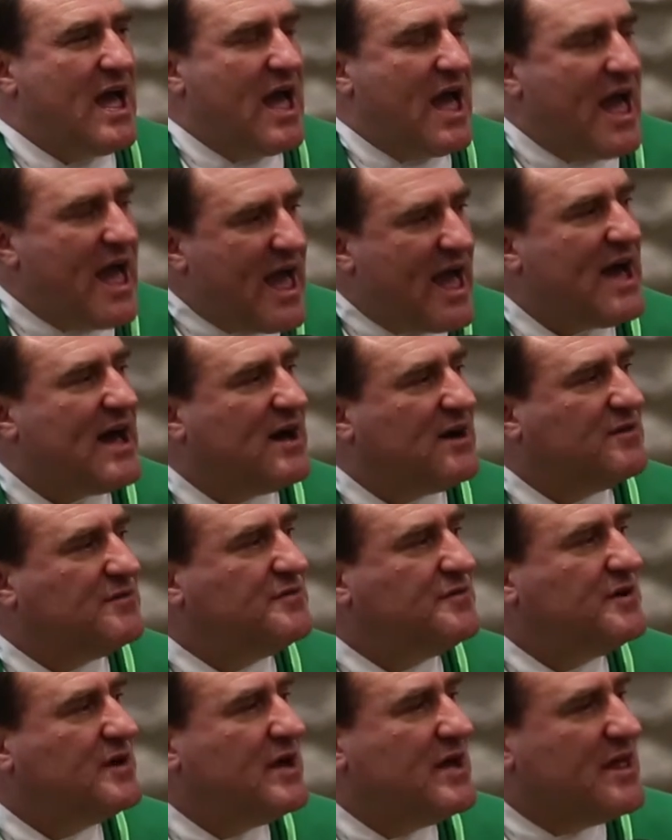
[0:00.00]

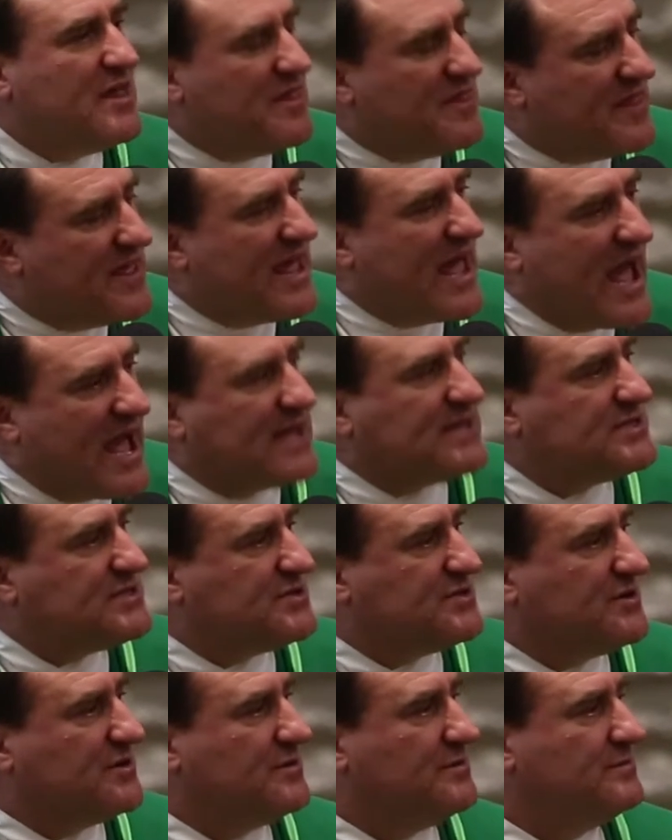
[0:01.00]
have the
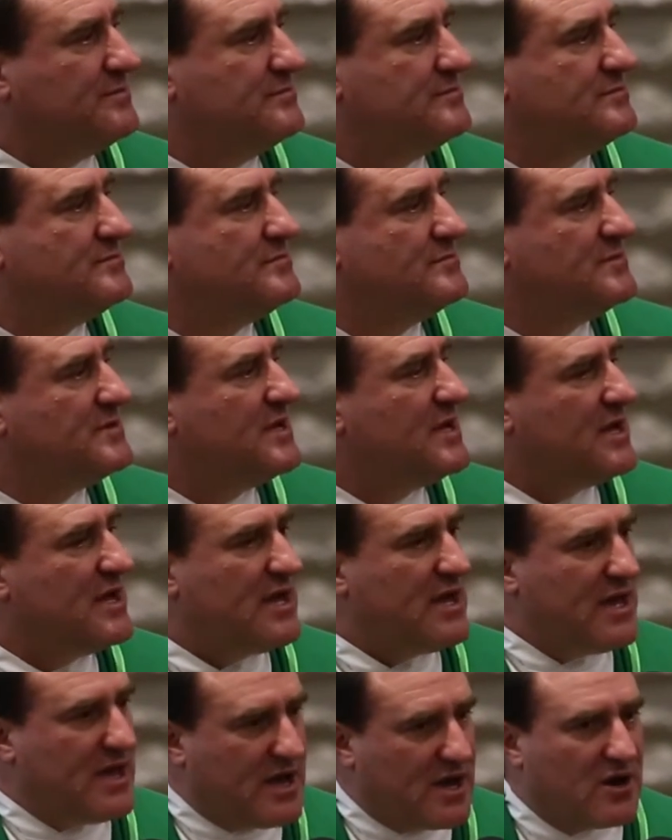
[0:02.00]
answer
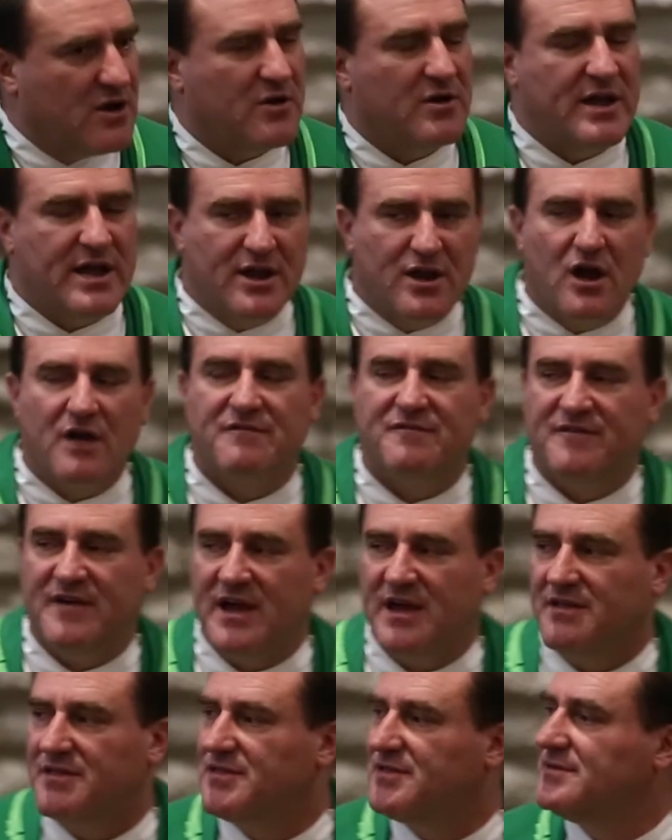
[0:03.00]
here in our
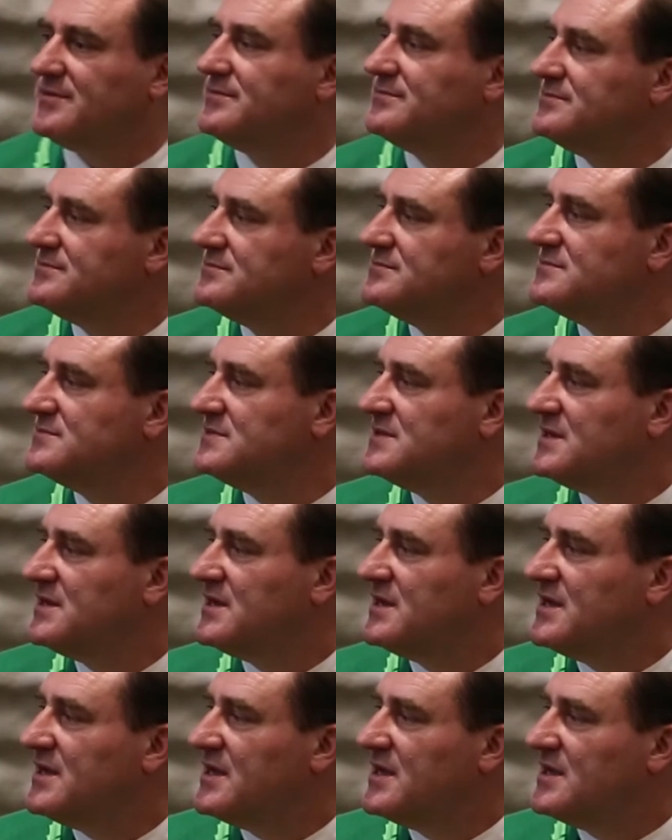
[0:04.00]
faith.
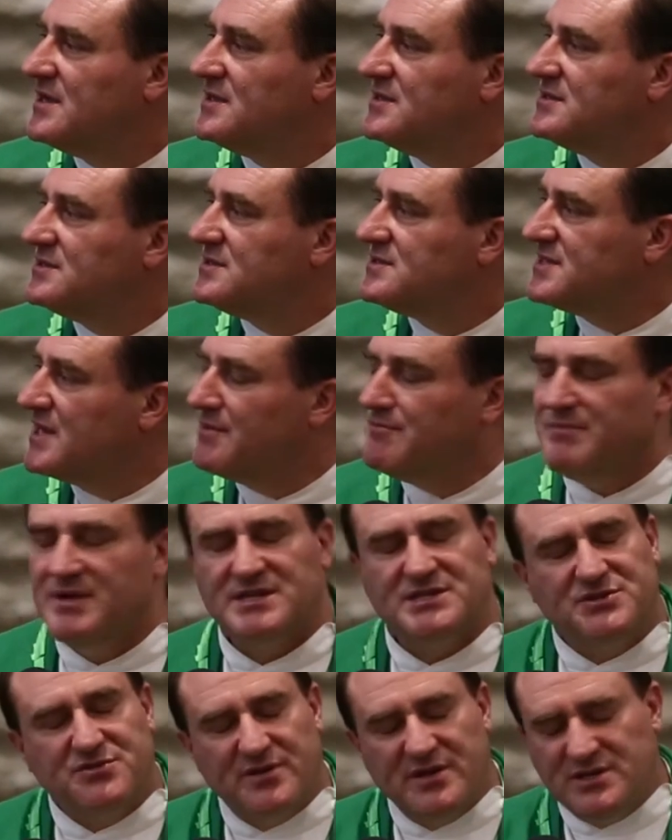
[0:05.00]
Some
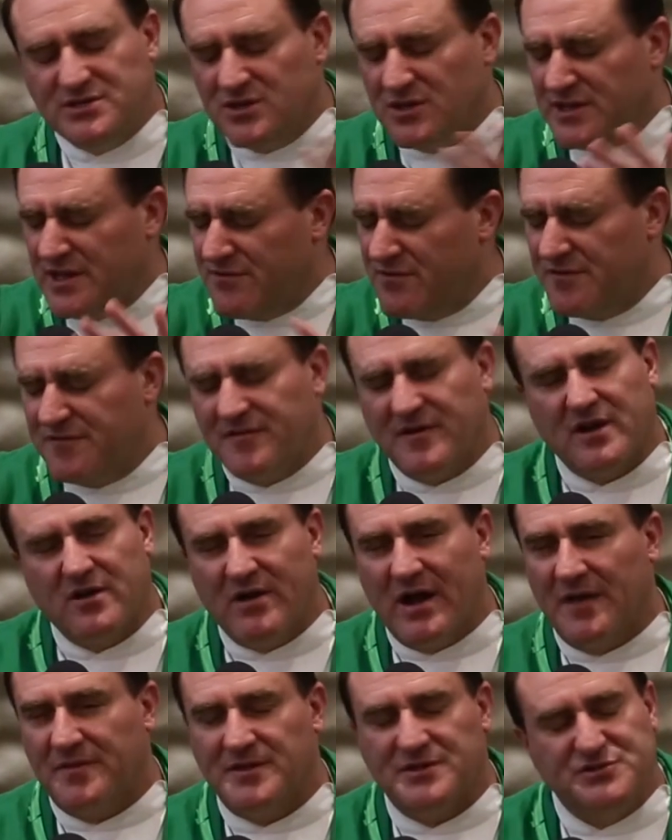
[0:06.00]
mysteries you'll never
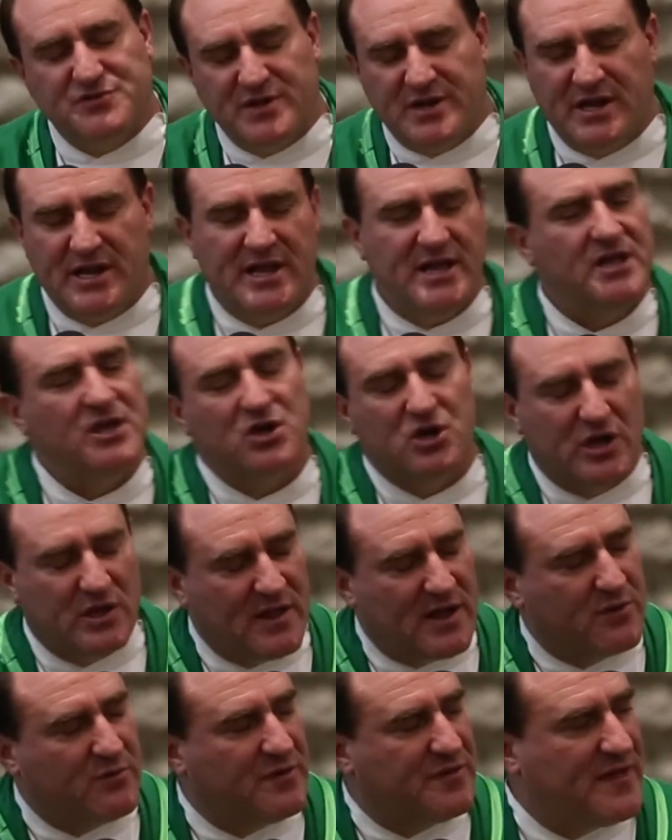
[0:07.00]
figure out. The Trinity, good
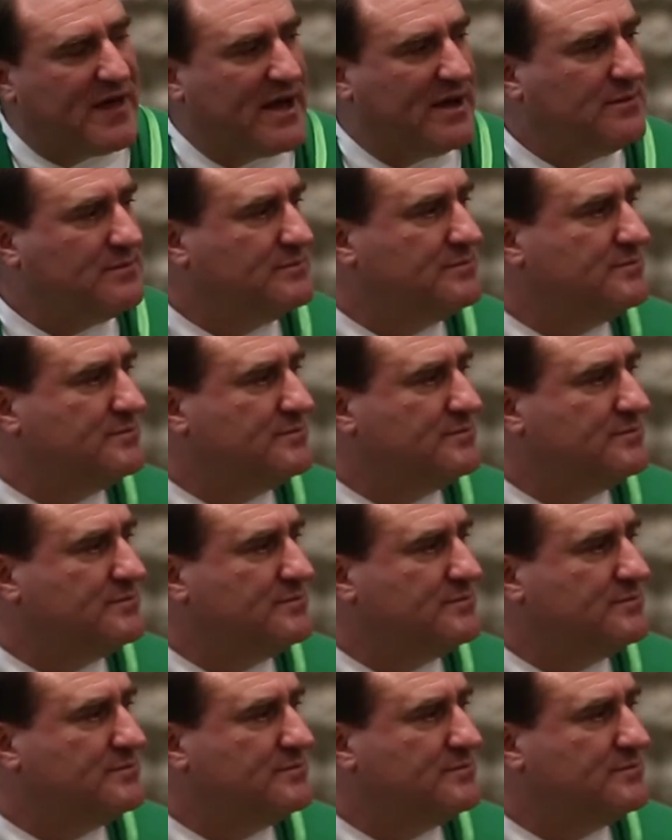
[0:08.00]
luck with that.